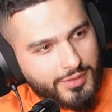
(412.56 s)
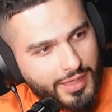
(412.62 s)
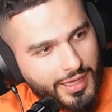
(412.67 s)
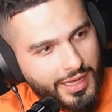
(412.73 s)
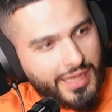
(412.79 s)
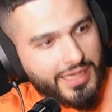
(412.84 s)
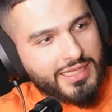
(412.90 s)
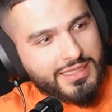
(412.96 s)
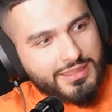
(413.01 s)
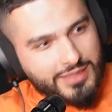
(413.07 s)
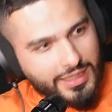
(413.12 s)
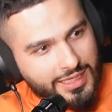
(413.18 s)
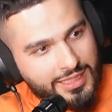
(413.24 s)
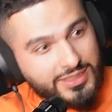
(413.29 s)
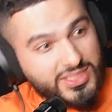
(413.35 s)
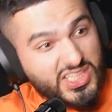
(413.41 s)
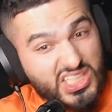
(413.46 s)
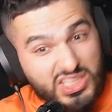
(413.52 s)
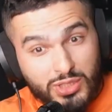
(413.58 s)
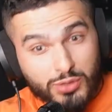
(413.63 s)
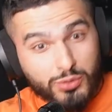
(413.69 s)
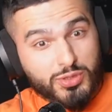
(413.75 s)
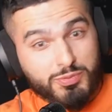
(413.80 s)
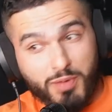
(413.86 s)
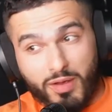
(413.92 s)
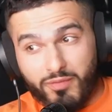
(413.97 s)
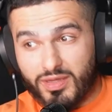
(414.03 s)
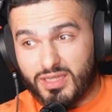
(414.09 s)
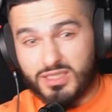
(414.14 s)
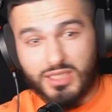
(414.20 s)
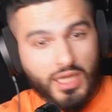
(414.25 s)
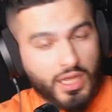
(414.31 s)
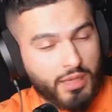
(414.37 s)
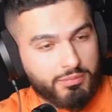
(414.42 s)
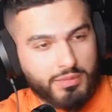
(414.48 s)
And then it continues, bro. And
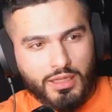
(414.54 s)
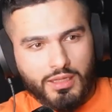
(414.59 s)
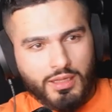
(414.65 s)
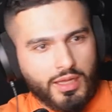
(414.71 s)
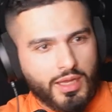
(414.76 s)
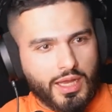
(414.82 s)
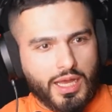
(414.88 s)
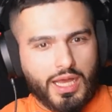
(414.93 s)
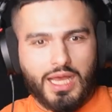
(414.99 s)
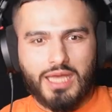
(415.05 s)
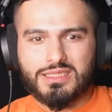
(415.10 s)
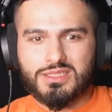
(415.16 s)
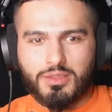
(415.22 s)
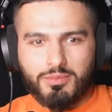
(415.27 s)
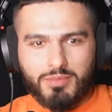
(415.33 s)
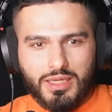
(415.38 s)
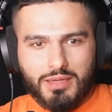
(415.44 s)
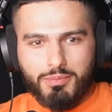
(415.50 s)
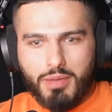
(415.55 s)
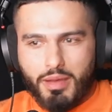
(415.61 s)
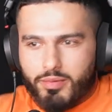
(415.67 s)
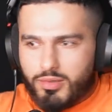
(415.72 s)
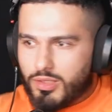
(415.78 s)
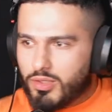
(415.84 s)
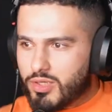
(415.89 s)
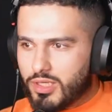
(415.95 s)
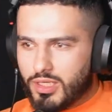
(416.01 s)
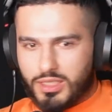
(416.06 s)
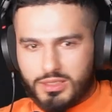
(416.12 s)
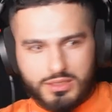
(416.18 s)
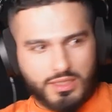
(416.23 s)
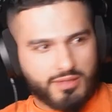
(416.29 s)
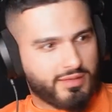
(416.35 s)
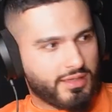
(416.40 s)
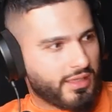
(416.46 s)
he's so me and Baba are looking at
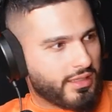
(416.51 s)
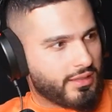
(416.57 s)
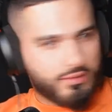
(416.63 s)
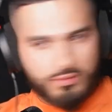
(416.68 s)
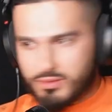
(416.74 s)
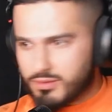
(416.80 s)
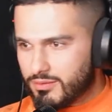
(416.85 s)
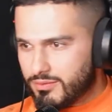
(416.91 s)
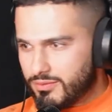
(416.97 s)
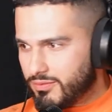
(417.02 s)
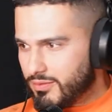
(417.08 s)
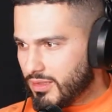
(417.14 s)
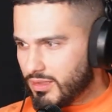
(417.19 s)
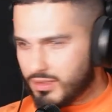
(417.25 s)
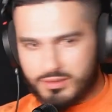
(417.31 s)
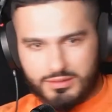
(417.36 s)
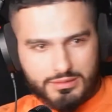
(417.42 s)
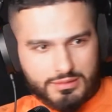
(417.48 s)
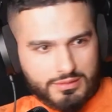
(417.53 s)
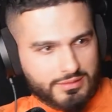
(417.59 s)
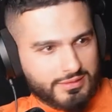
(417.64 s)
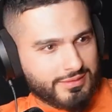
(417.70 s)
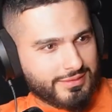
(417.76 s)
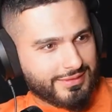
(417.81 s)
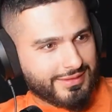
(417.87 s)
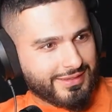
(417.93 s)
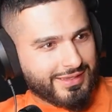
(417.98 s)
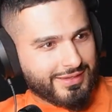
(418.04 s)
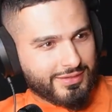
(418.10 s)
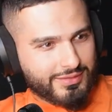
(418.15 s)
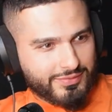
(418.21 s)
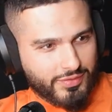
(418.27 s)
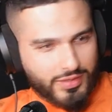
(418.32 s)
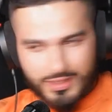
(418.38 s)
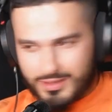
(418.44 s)
each other like, the fuck
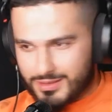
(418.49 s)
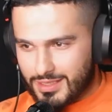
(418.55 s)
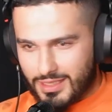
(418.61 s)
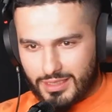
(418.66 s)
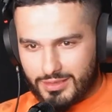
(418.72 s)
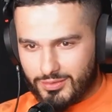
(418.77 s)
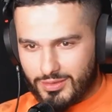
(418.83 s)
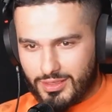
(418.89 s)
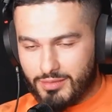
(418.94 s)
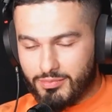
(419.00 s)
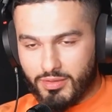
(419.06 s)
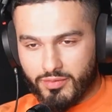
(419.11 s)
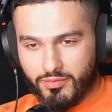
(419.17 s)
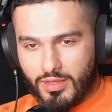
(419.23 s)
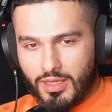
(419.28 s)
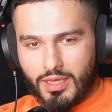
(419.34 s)
is going on here, bro?